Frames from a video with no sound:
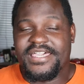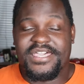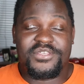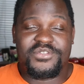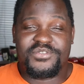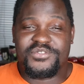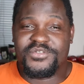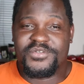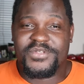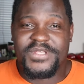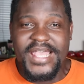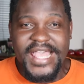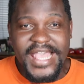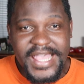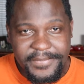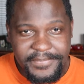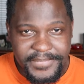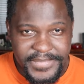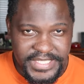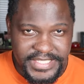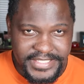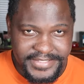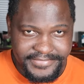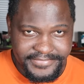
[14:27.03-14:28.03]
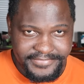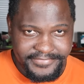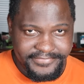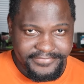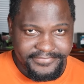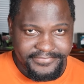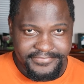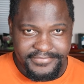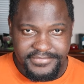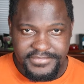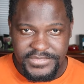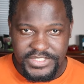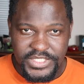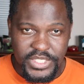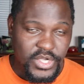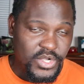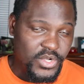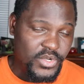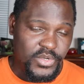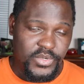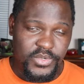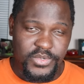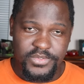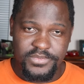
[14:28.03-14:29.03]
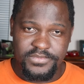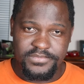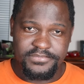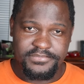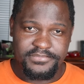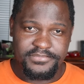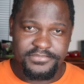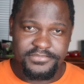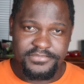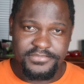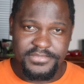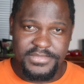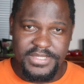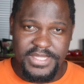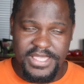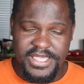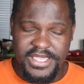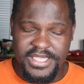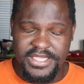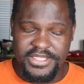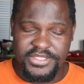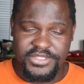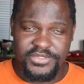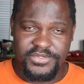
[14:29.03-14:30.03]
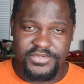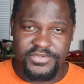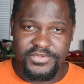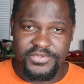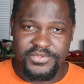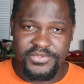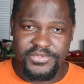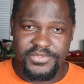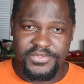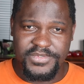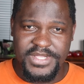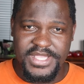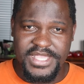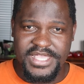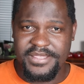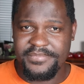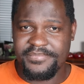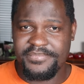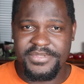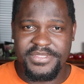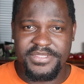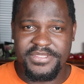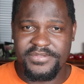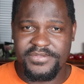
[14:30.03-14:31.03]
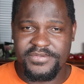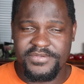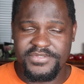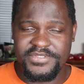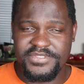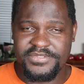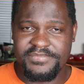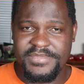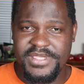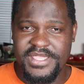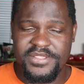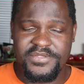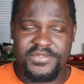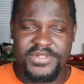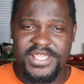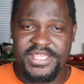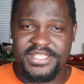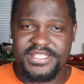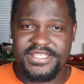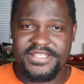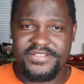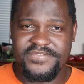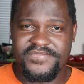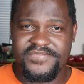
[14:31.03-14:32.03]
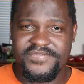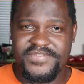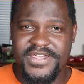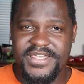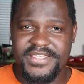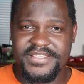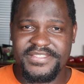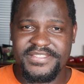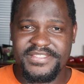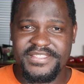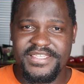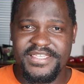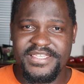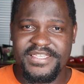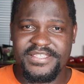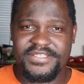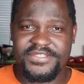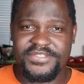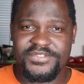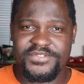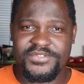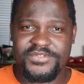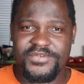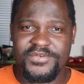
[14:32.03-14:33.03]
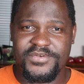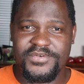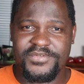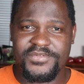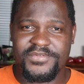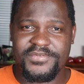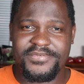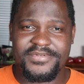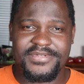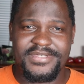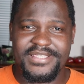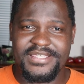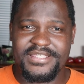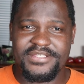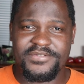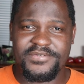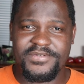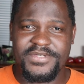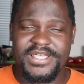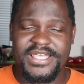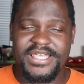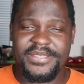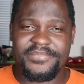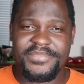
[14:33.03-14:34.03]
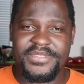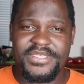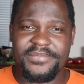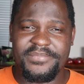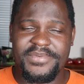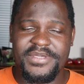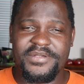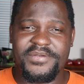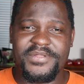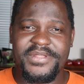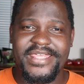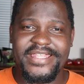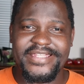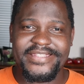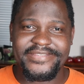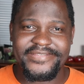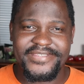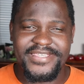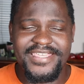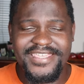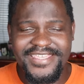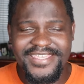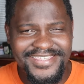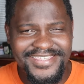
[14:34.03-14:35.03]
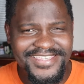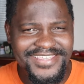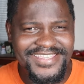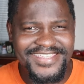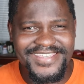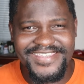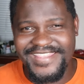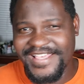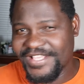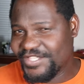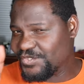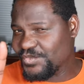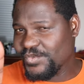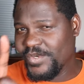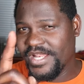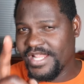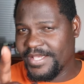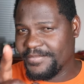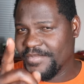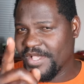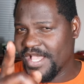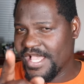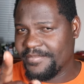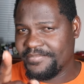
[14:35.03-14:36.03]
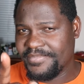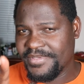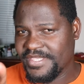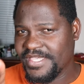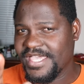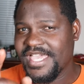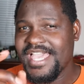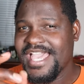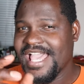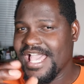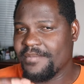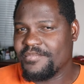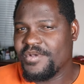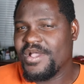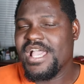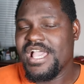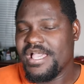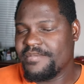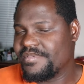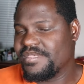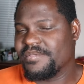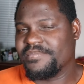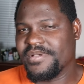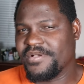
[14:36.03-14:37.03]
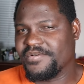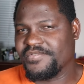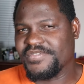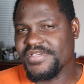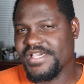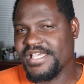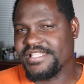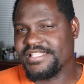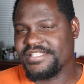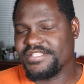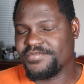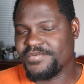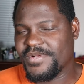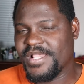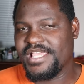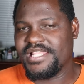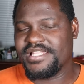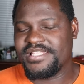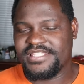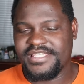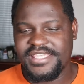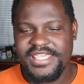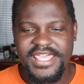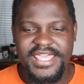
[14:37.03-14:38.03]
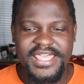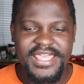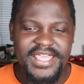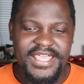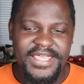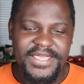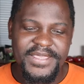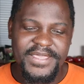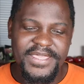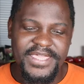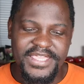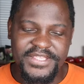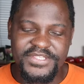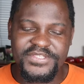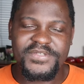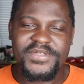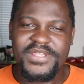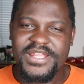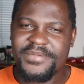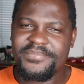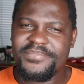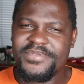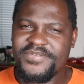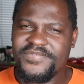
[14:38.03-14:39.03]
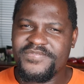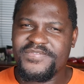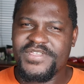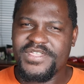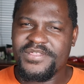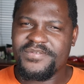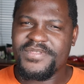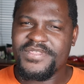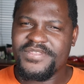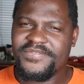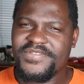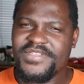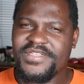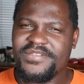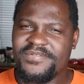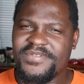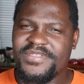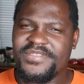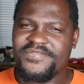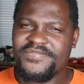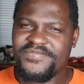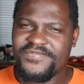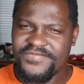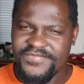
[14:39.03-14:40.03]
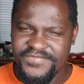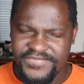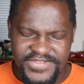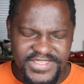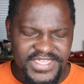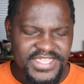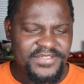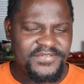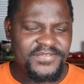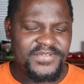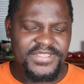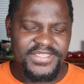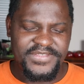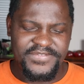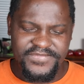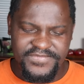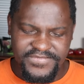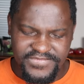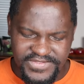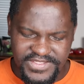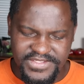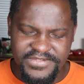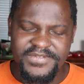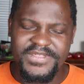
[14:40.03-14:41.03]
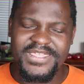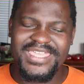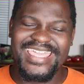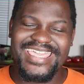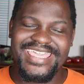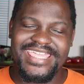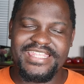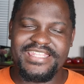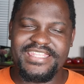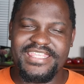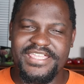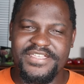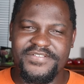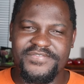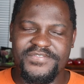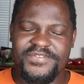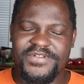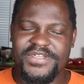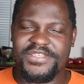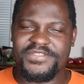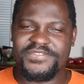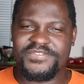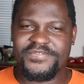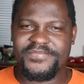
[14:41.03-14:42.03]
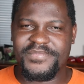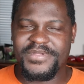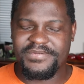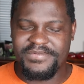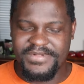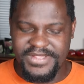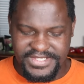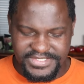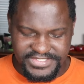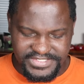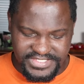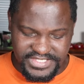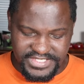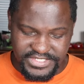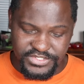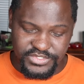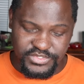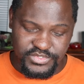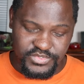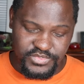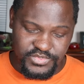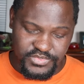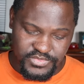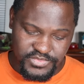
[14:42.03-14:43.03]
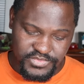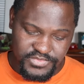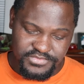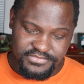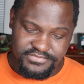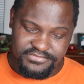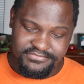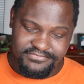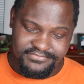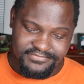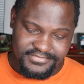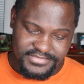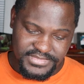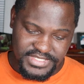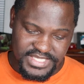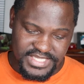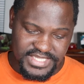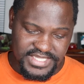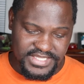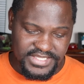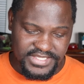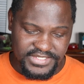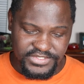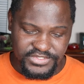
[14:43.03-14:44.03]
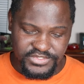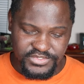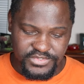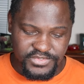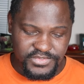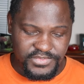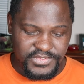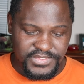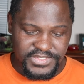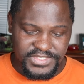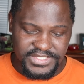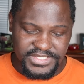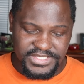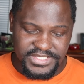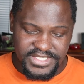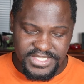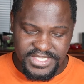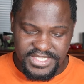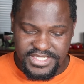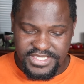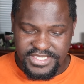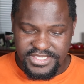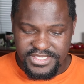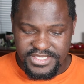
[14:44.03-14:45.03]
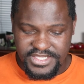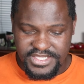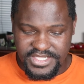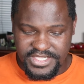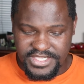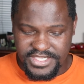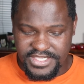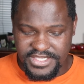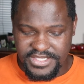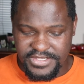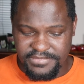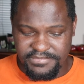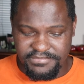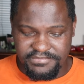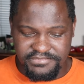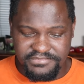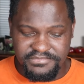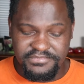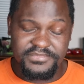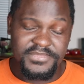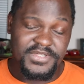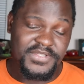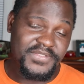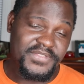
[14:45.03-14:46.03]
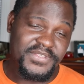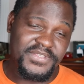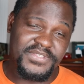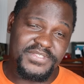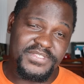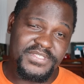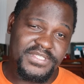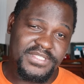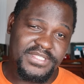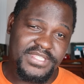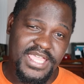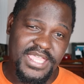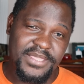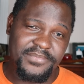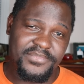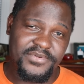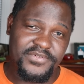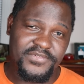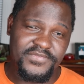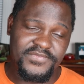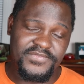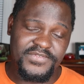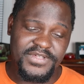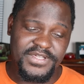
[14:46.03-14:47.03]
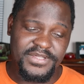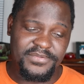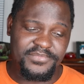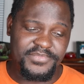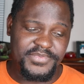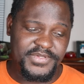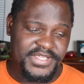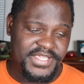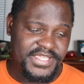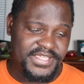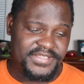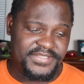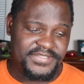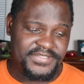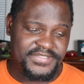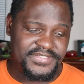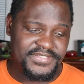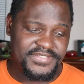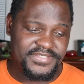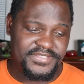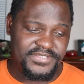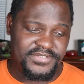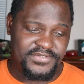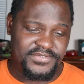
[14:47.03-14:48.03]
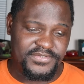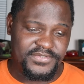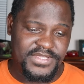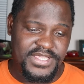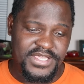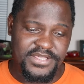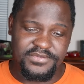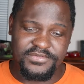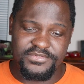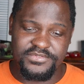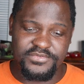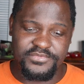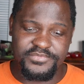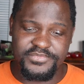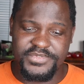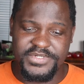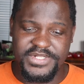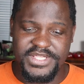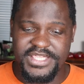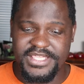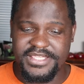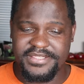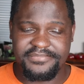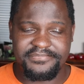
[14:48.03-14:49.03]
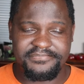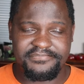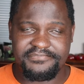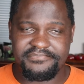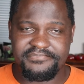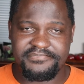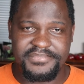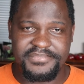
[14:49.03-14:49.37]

are you not happy? Or oh, are you happy because Man United fans are so are not happy about it? That's what I'm happy. I'm happy about that, right? It's going to be very, very, very, very headache for Enzo Maresca to uh, choose um, this type of uh, players, you know, how to play